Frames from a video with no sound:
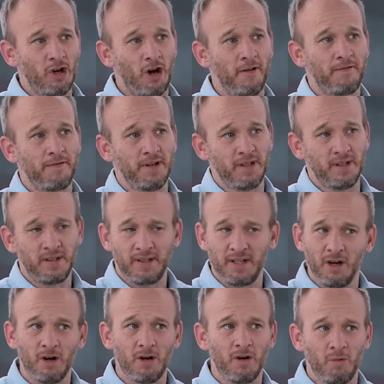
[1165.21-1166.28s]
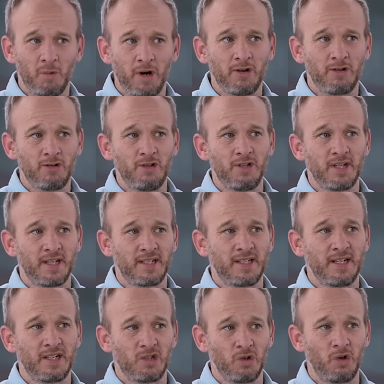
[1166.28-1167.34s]
often there are one or two
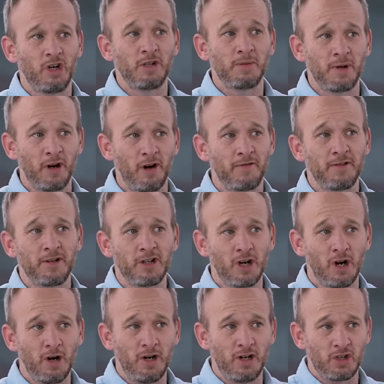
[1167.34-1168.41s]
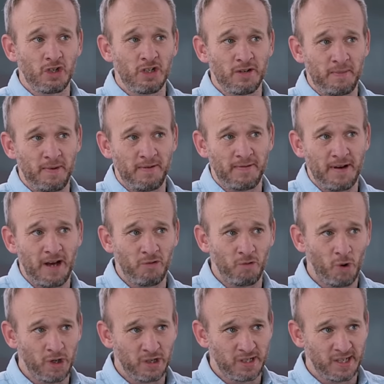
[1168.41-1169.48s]
success stories, but often coalitions have been found
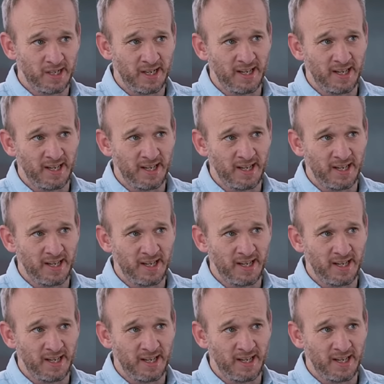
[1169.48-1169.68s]
wanting.